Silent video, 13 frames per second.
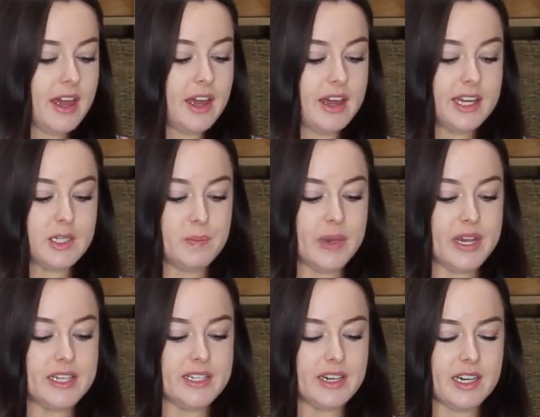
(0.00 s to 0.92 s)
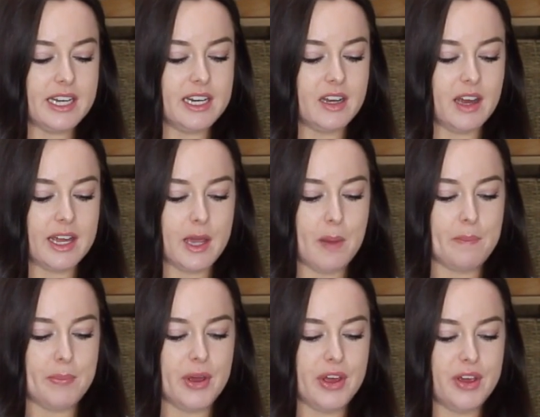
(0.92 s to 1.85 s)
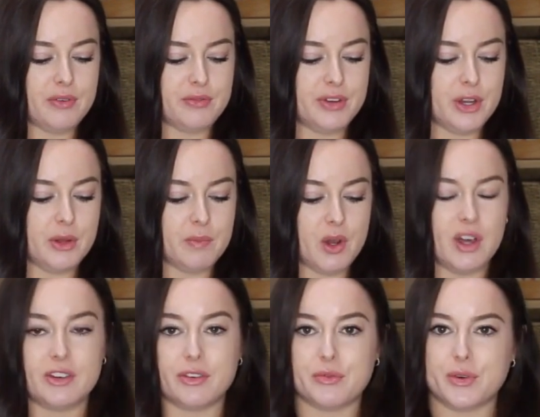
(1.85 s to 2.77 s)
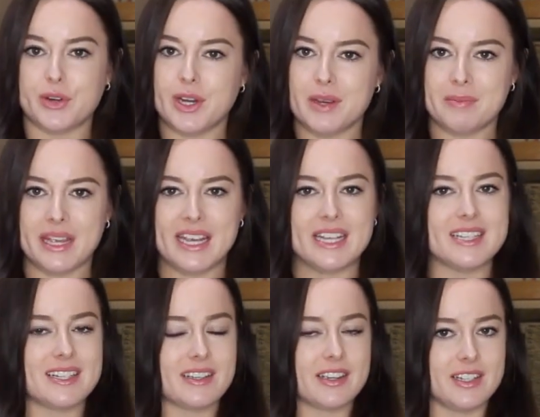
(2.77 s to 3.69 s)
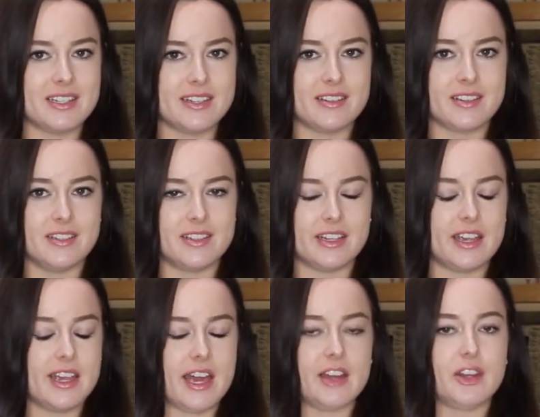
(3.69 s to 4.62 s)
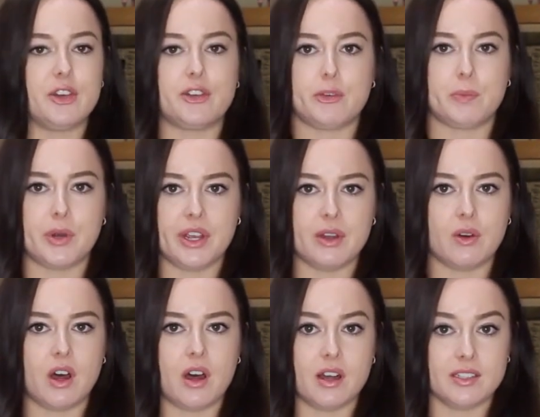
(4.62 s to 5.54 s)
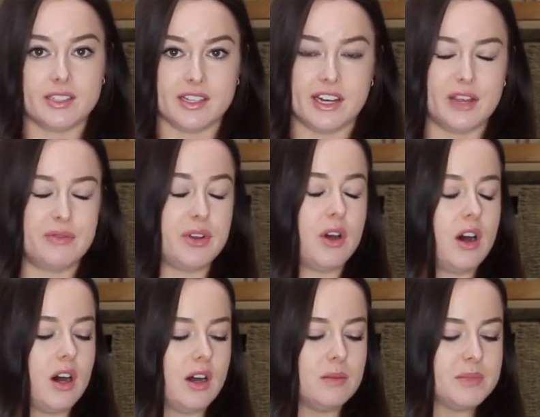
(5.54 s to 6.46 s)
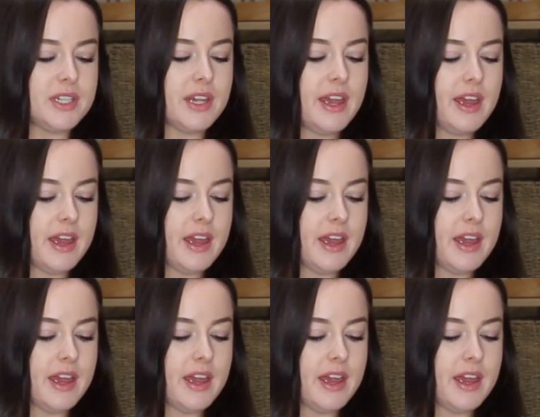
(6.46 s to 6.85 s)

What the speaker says: It's basically like a perfume kind of creamy consistency, and you just put it underneath your arms.